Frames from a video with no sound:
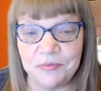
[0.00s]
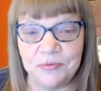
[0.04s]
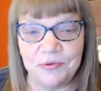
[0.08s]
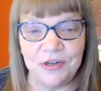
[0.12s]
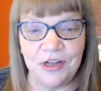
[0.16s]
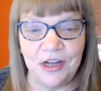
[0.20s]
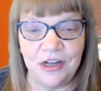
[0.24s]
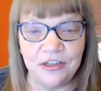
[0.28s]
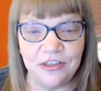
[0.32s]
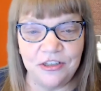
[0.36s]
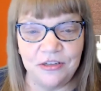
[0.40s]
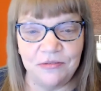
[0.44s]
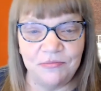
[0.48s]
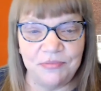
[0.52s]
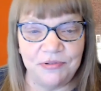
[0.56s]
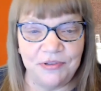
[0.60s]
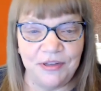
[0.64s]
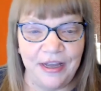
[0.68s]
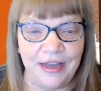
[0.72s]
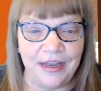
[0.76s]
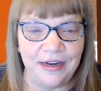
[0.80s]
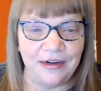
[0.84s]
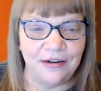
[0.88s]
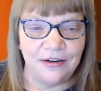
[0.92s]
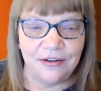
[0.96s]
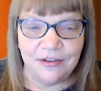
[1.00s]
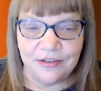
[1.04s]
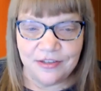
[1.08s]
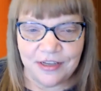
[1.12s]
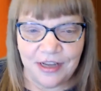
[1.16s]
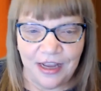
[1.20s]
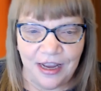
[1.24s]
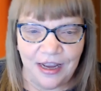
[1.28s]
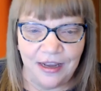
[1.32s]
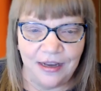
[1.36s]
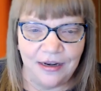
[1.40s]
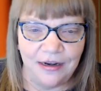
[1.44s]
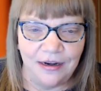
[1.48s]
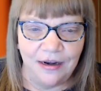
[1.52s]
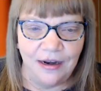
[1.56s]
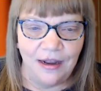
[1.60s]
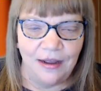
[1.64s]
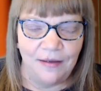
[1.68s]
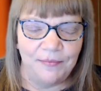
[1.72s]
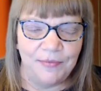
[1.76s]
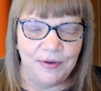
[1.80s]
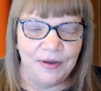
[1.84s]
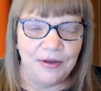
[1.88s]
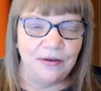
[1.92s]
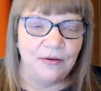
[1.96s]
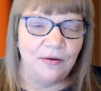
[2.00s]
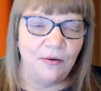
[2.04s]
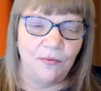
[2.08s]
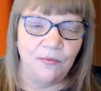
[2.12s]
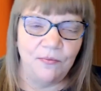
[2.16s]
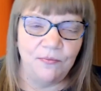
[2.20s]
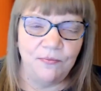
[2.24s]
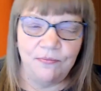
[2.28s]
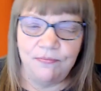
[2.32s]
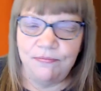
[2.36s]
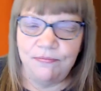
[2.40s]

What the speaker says: production planners, and I mean,